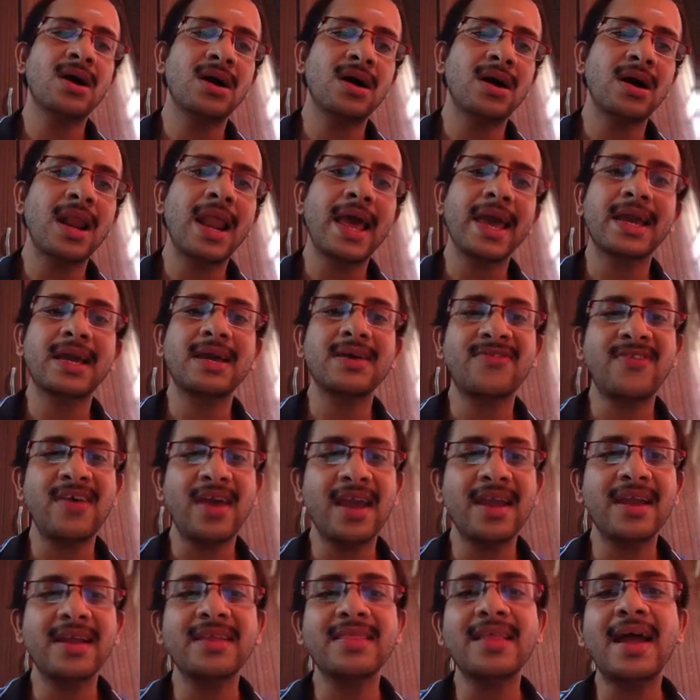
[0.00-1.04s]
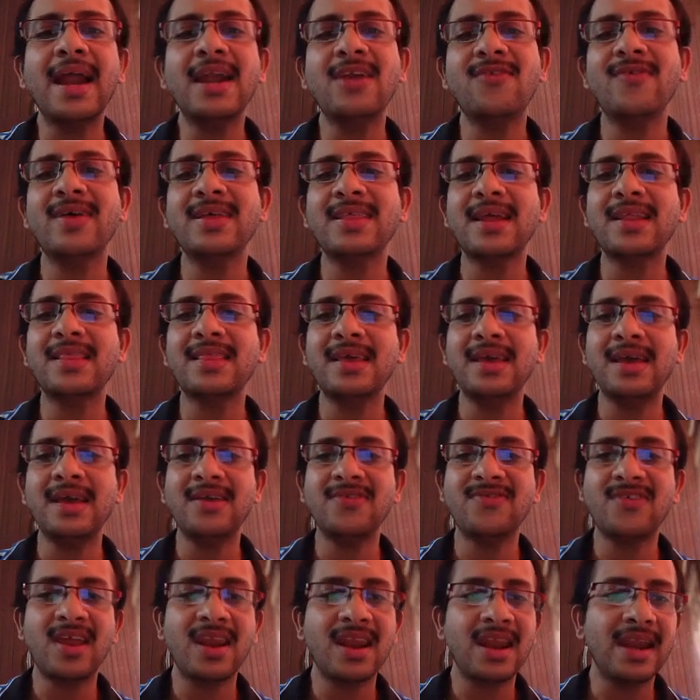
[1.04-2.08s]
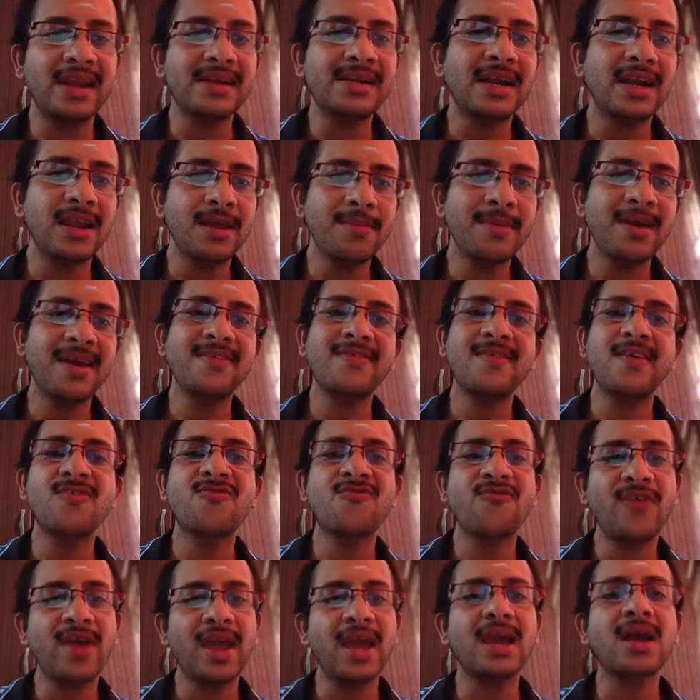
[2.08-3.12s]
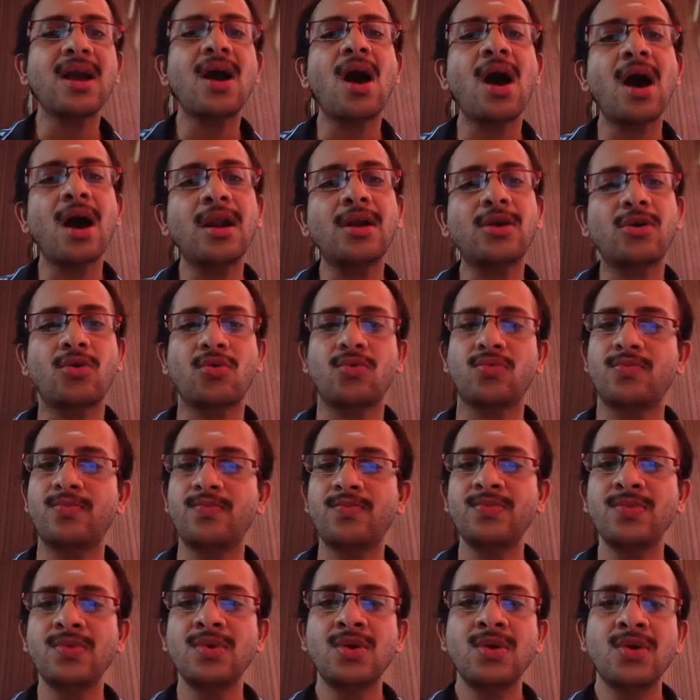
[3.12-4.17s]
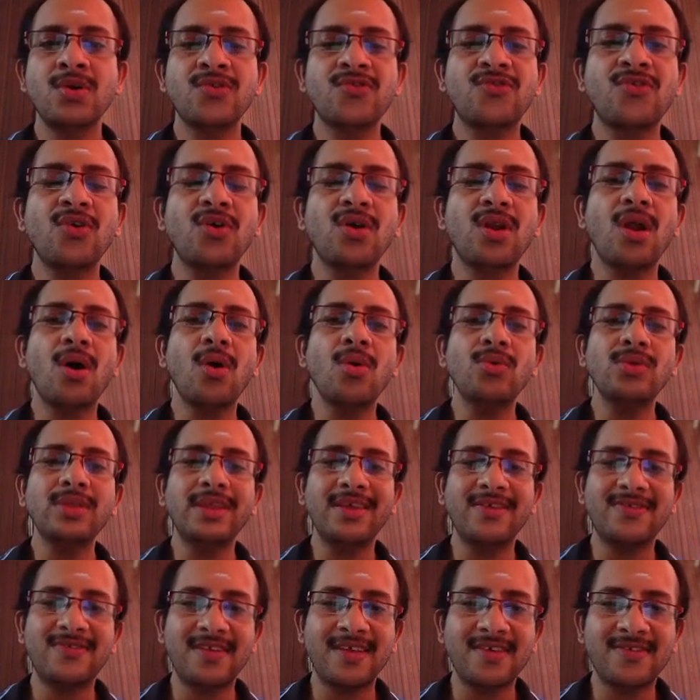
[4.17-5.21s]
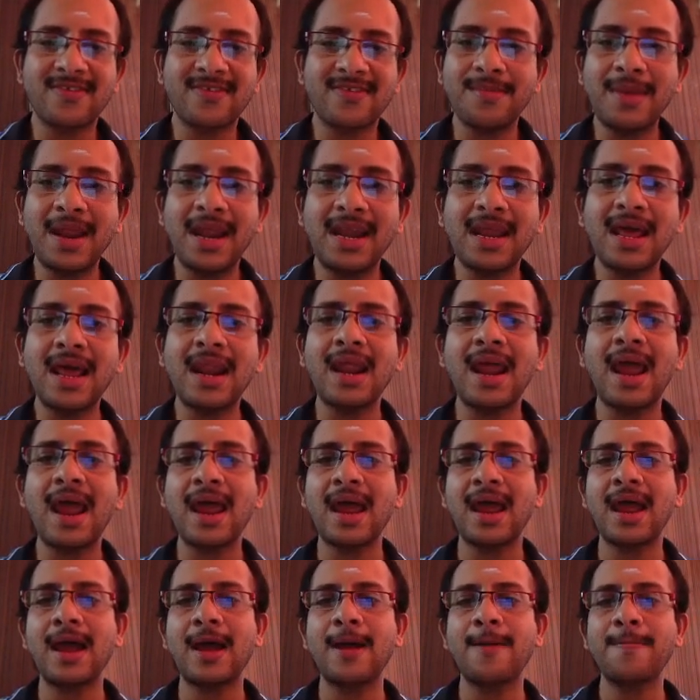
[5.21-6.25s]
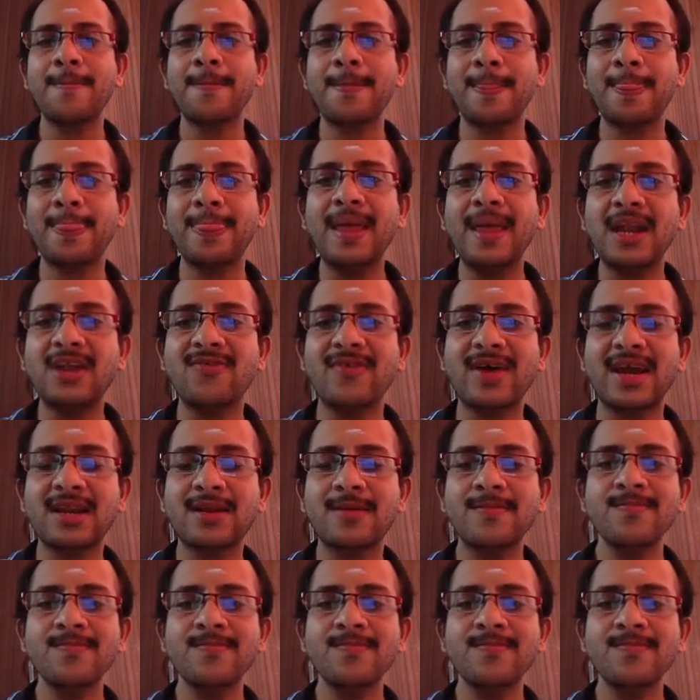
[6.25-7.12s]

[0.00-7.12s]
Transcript: like saying that whether the generated image is fake or true. So now this discriminator network